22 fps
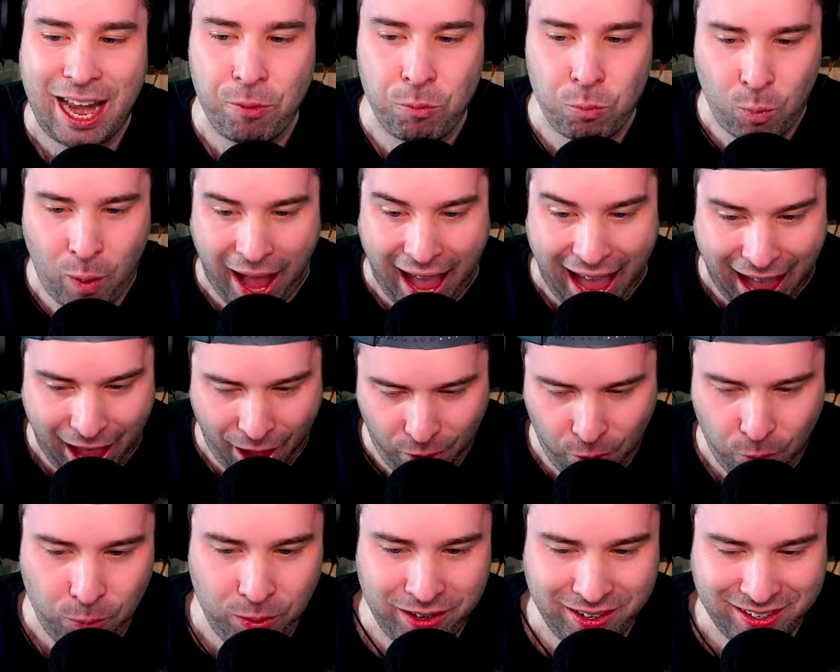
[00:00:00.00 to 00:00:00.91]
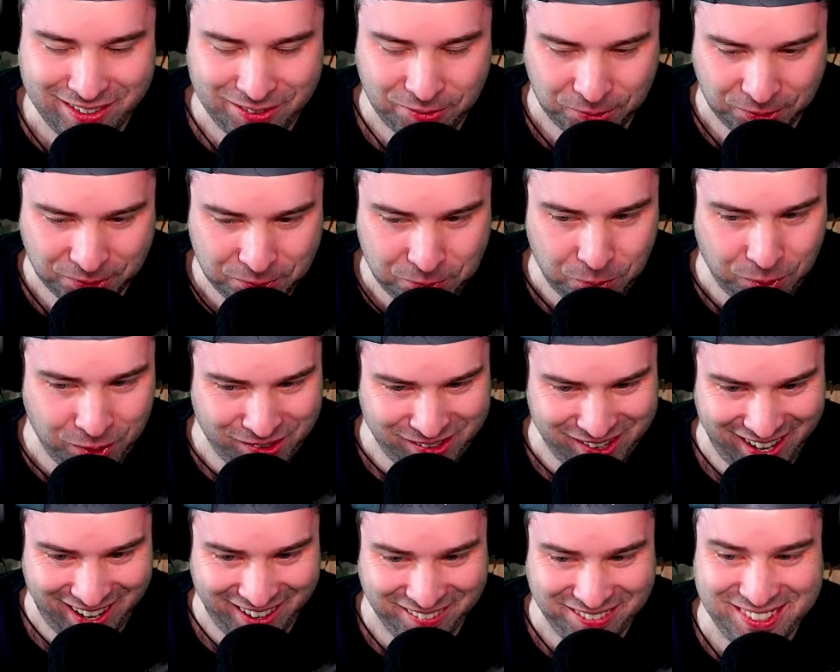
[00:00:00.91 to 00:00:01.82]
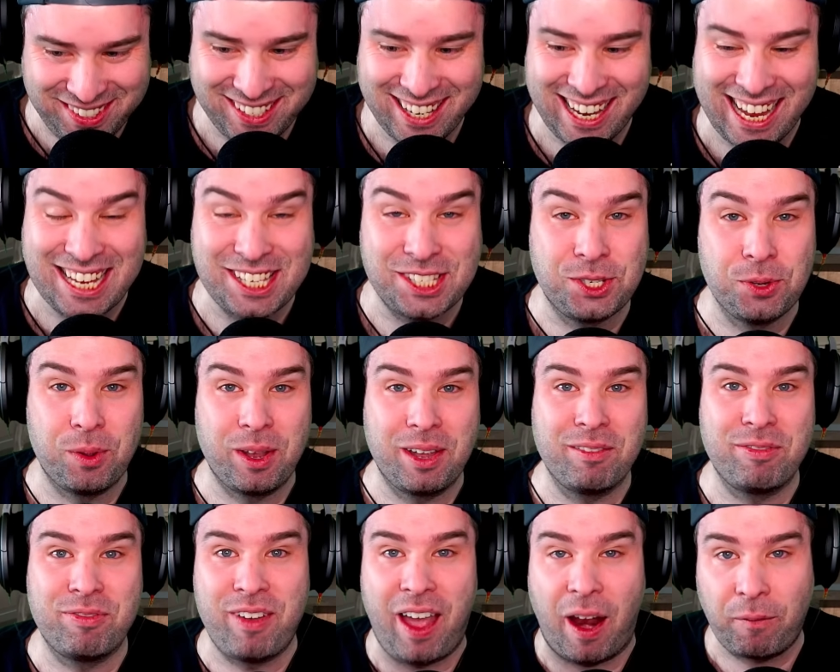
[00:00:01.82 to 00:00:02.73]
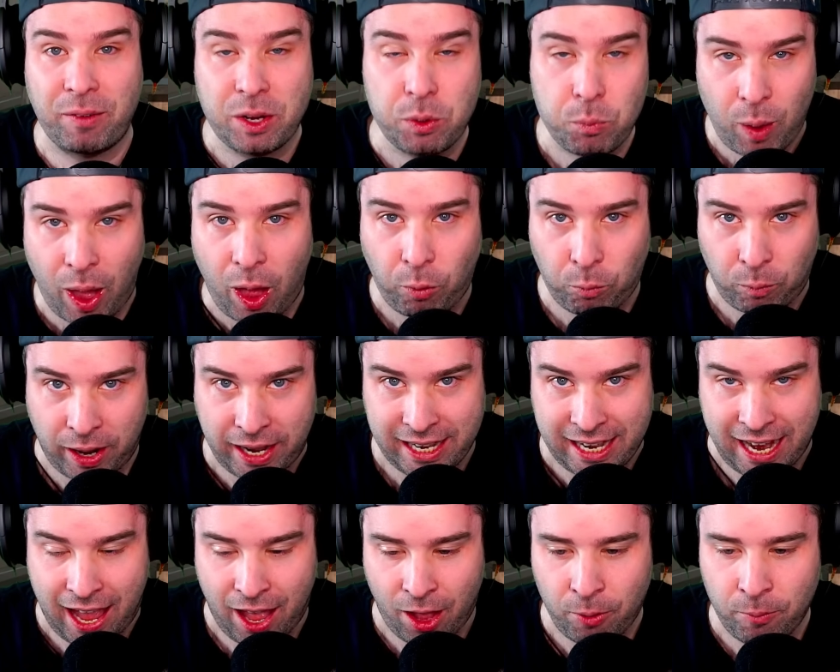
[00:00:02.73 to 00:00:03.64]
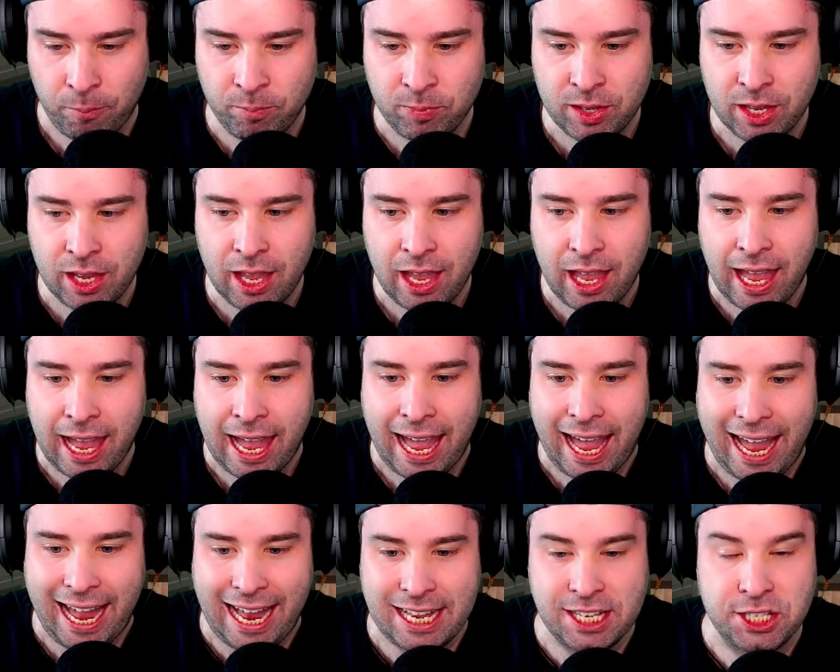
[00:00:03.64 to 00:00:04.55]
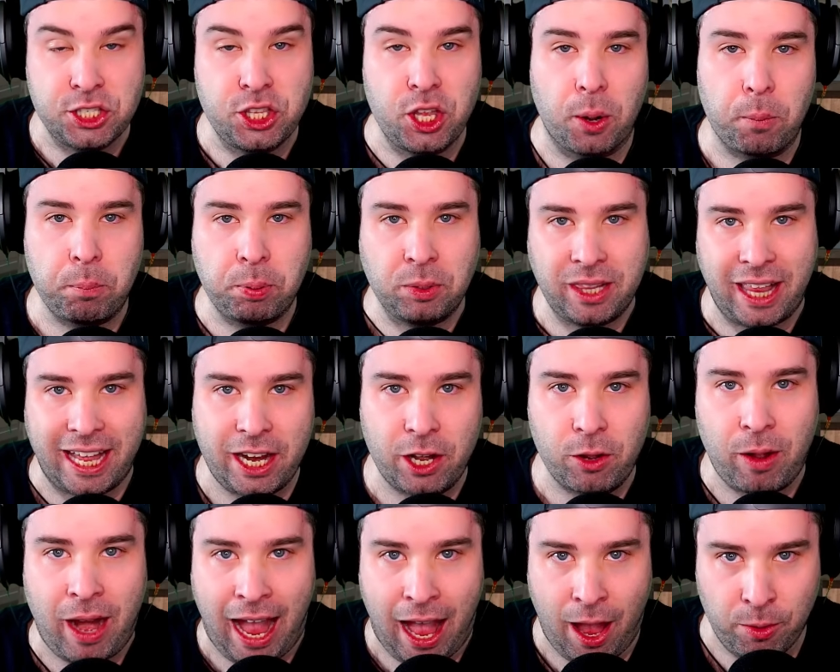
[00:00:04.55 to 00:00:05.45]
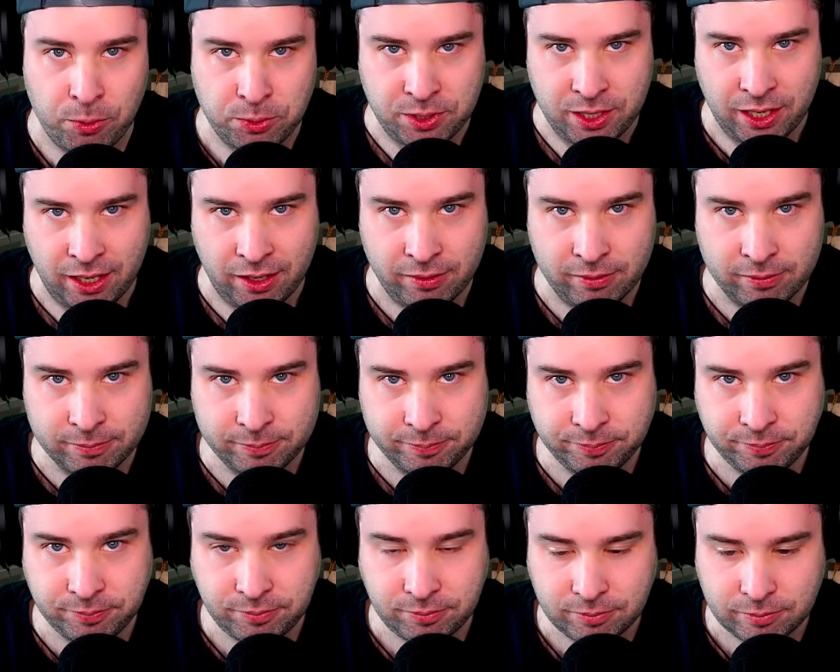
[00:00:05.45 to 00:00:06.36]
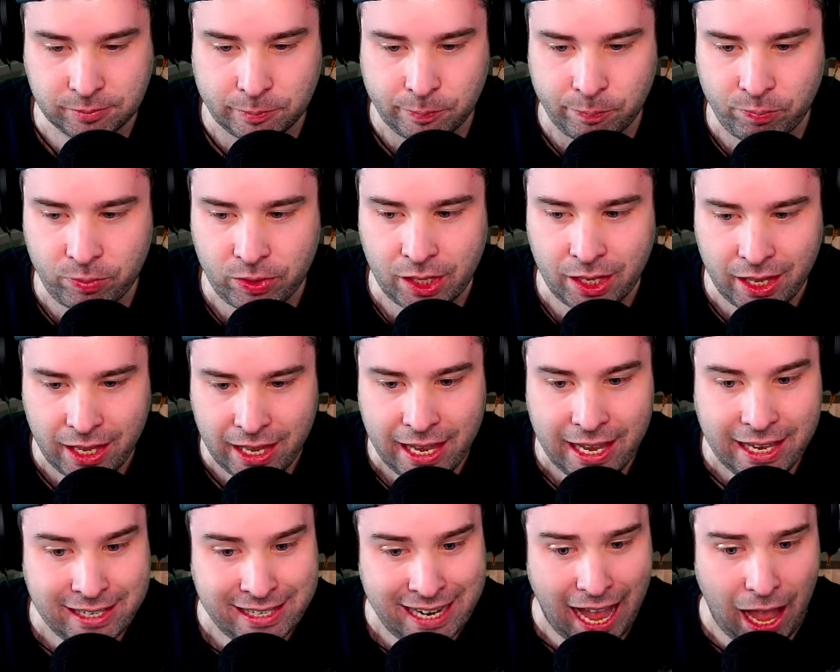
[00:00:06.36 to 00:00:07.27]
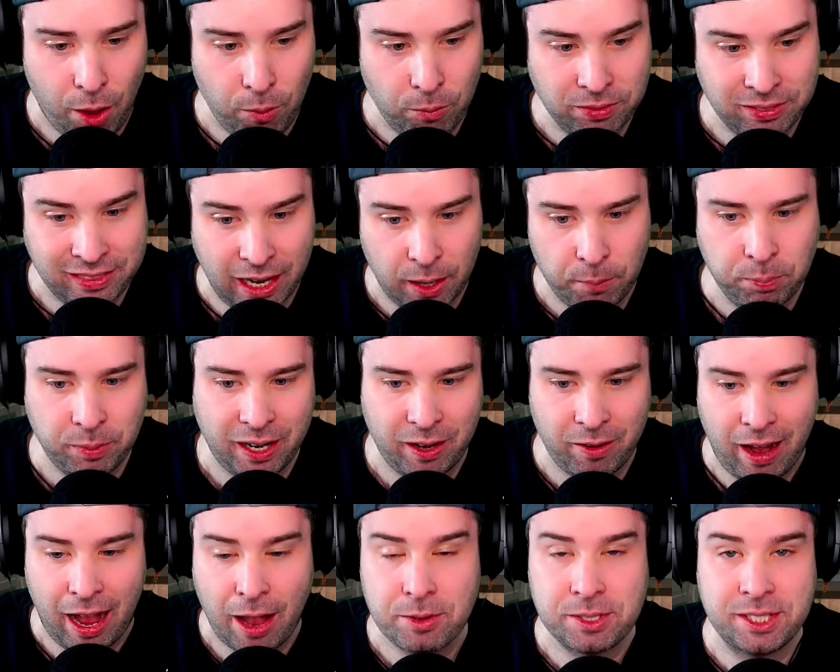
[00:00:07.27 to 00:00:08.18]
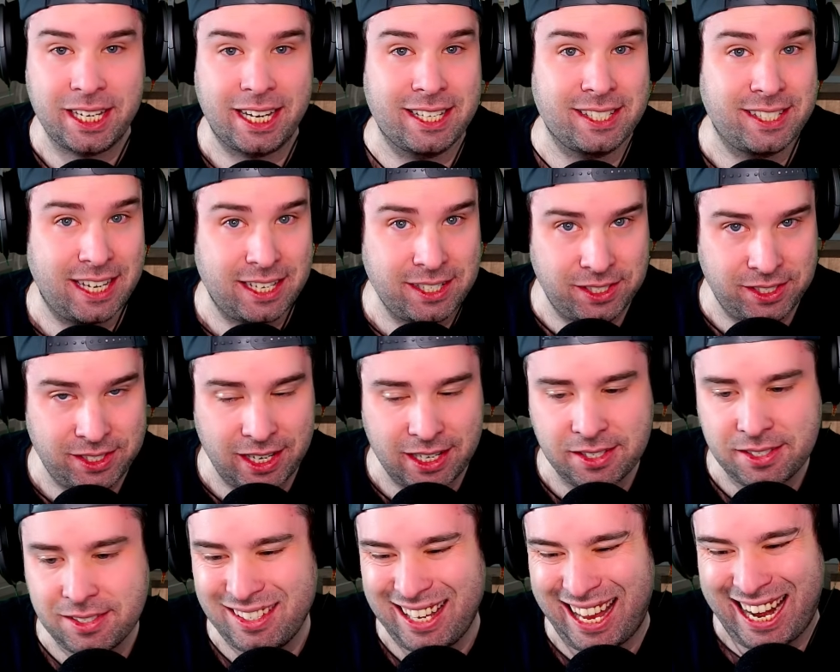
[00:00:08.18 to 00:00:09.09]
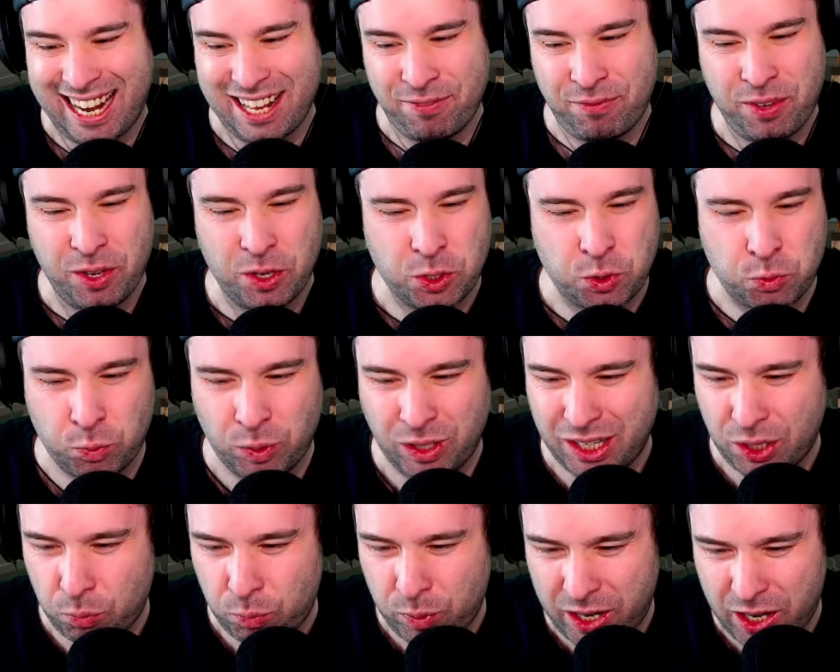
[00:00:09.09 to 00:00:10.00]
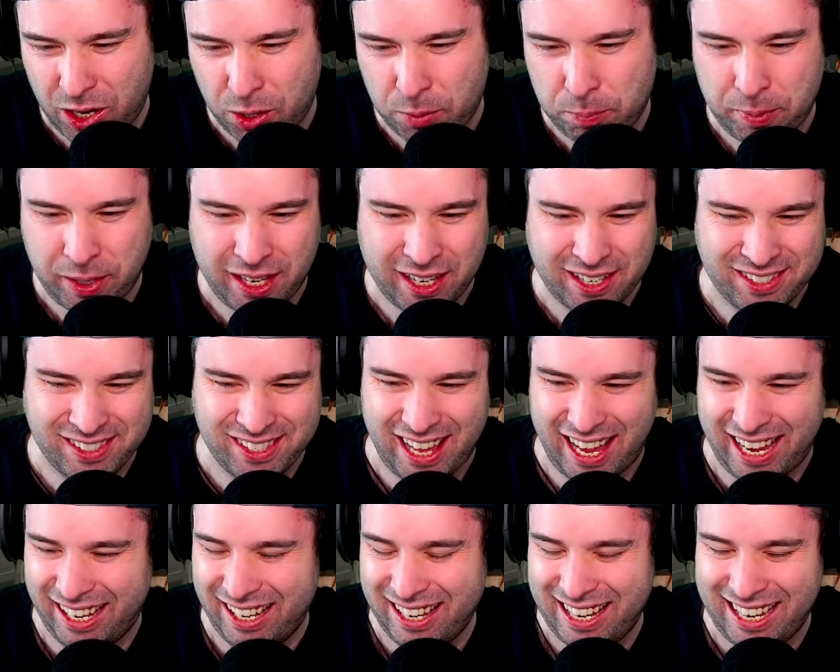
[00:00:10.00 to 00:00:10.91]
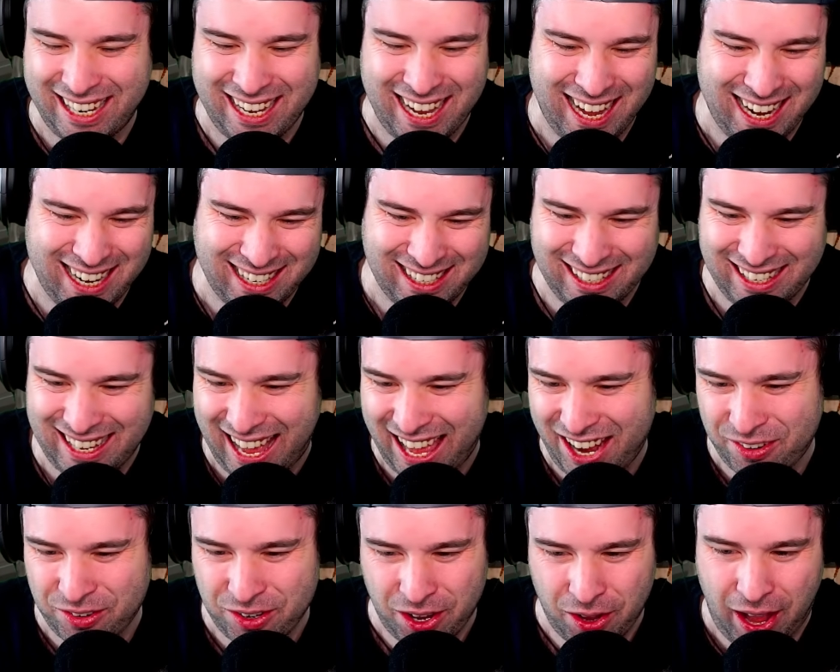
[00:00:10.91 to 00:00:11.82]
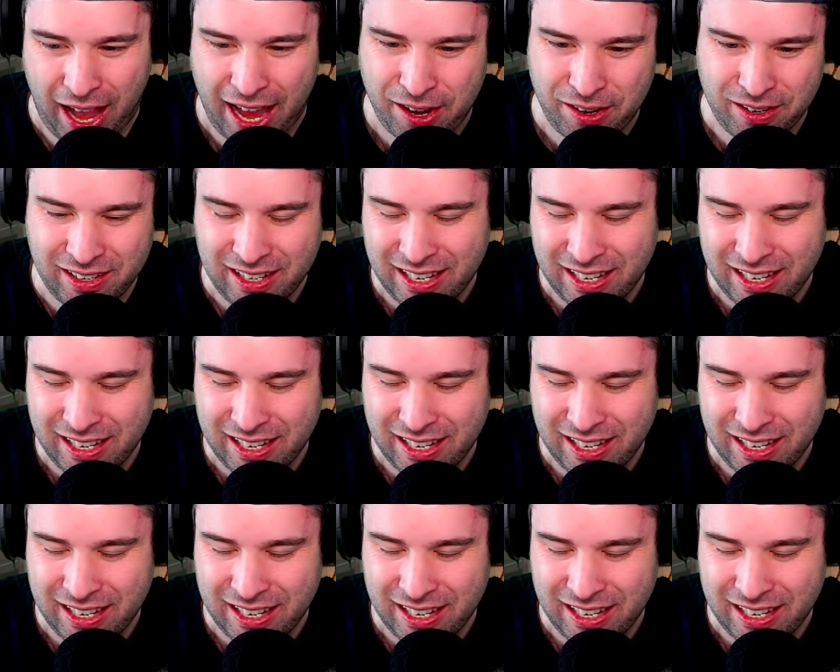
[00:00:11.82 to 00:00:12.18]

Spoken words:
WoW, World of Warcraft, is doing very well right now is their player housing. Now, their player housing is instanced, and it feels really weird because, like, it kind of, I don't know. I